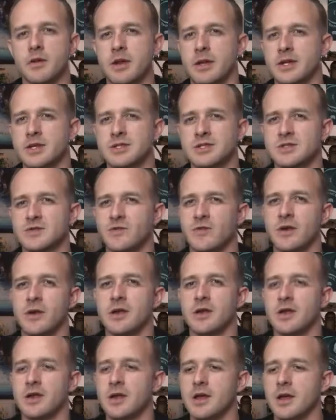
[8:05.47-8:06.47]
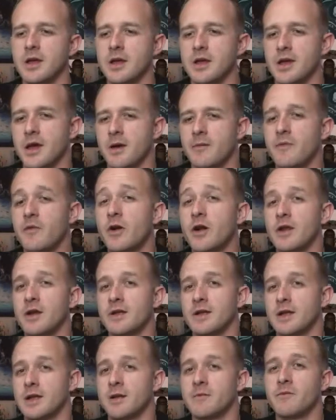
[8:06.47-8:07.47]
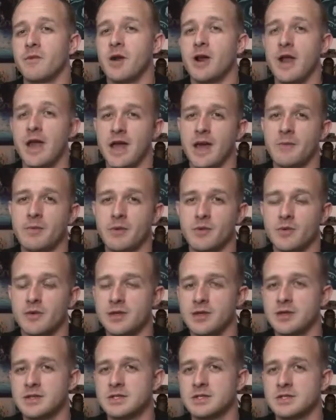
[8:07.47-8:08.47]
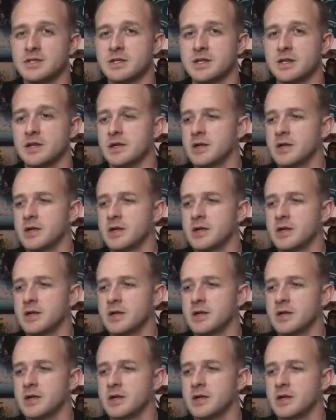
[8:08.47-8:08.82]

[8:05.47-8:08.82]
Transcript: Like it's just I'm very happy with it. This is